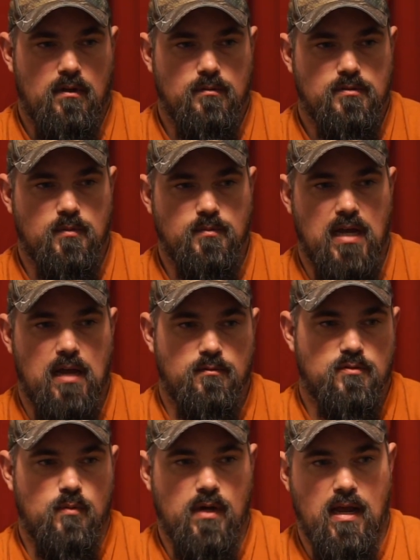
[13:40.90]

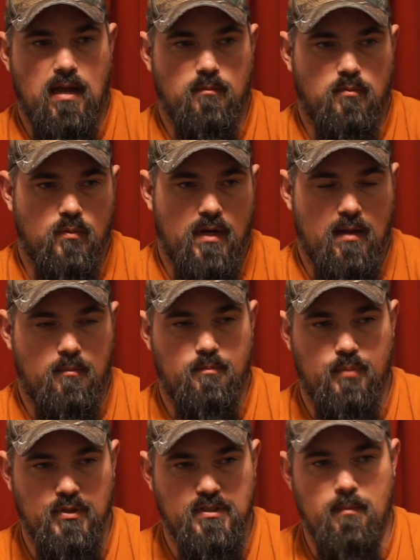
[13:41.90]
sometimes when I
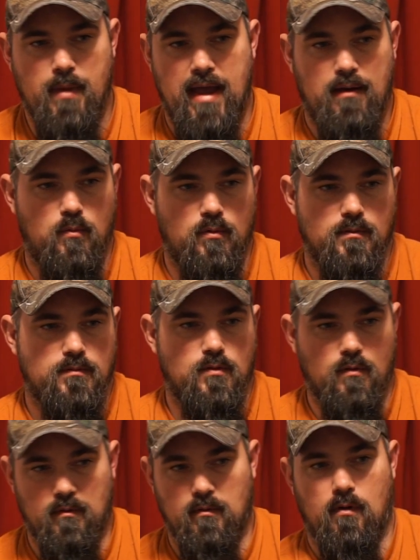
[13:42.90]
push it backwards,
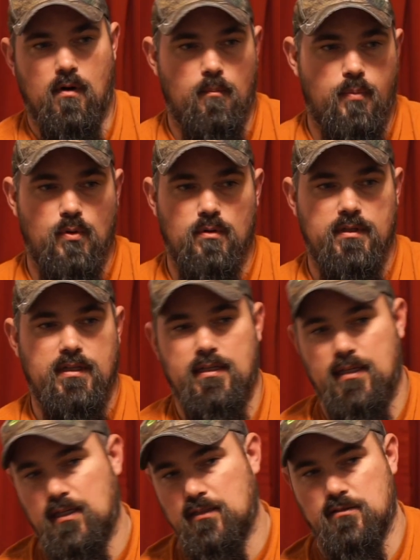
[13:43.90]
or I'm pulling it
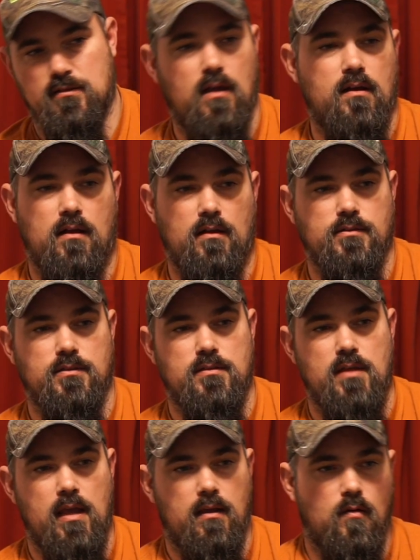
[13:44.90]
and it gets stuck, I'll just
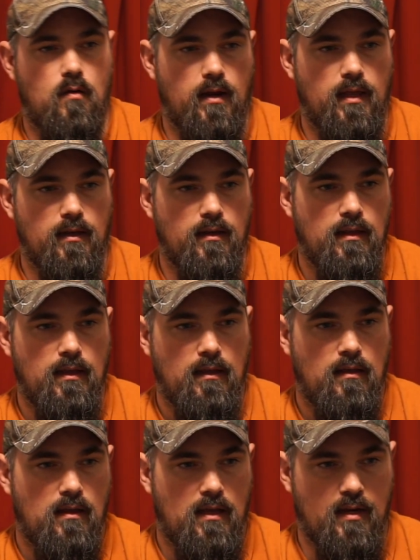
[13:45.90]
yank on it.
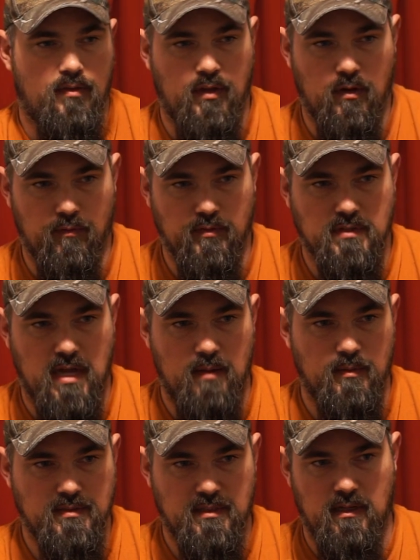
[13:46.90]
And I think over
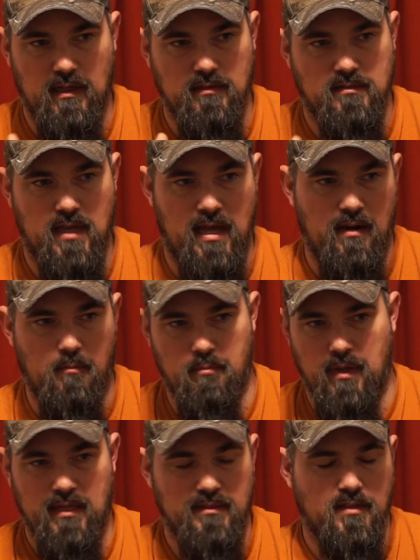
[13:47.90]
time it's
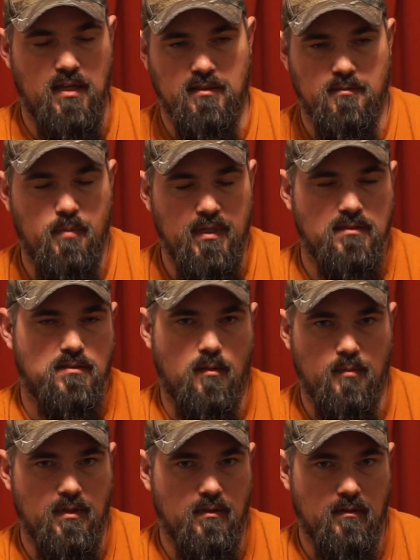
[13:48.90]
bent
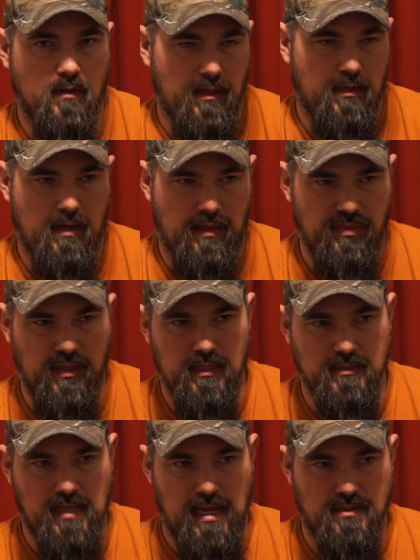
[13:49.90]
something, and I think
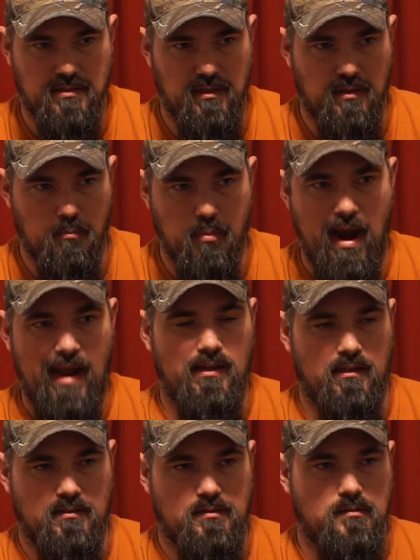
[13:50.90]
it's actually the
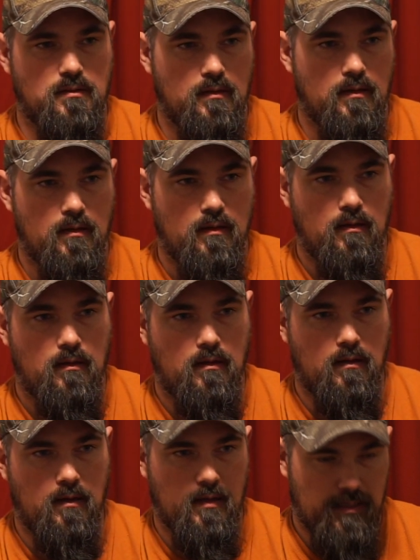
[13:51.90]
brackets.
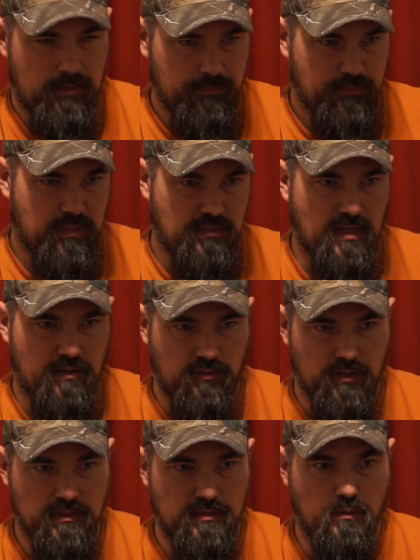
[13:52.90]
Because I've
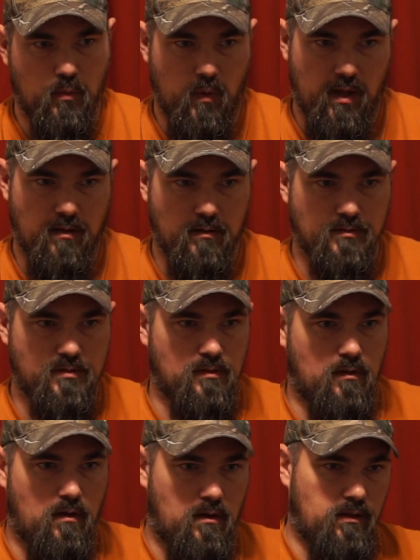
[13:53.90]
looked at the welds
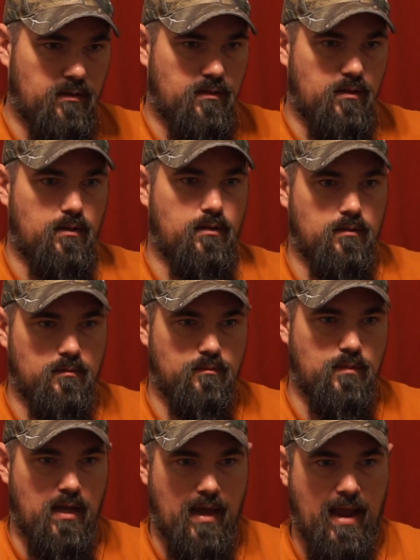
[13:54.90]
on the
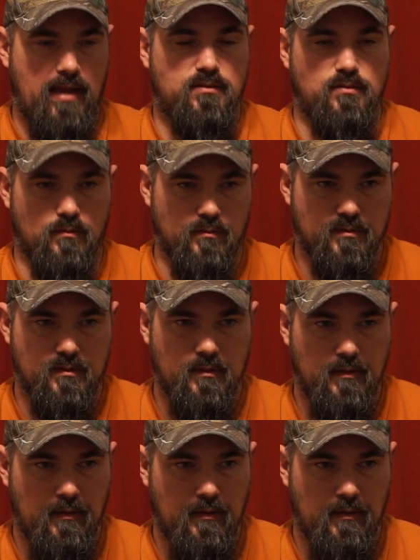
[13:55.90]
axles